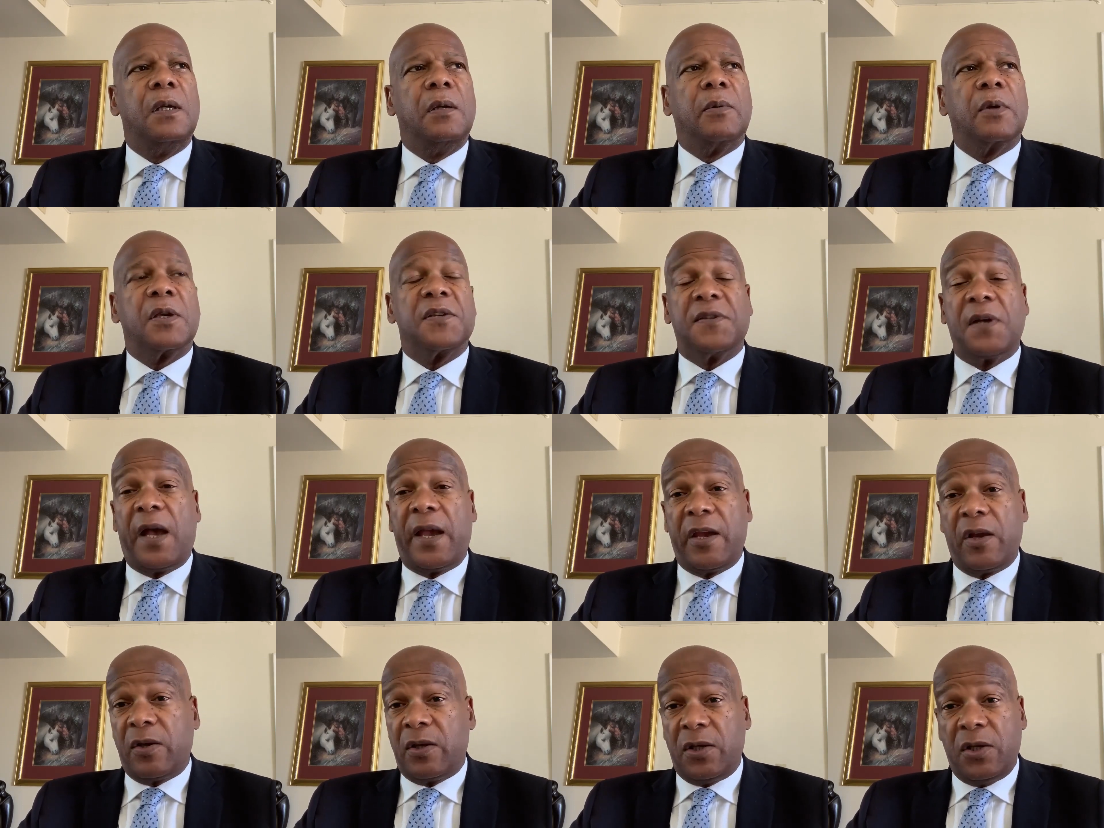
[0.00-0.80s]
Because
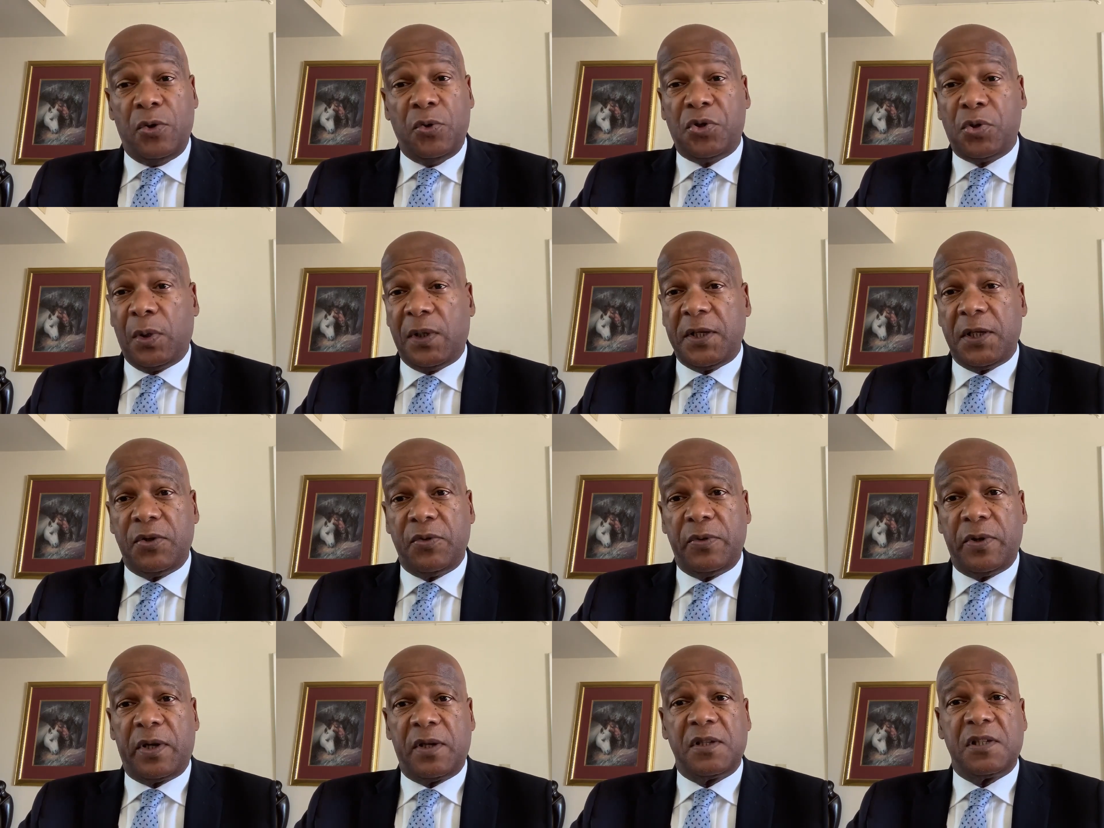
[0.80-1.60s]
I usually
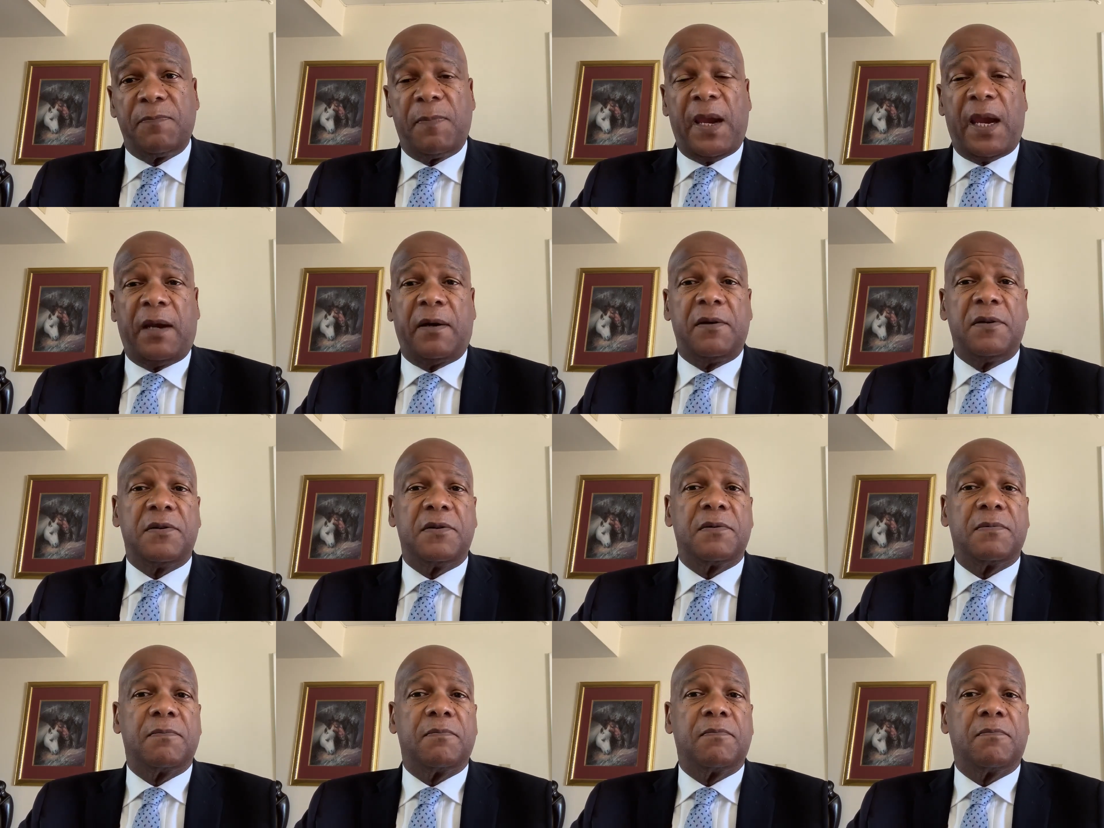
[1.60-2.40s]
do it in Spanish.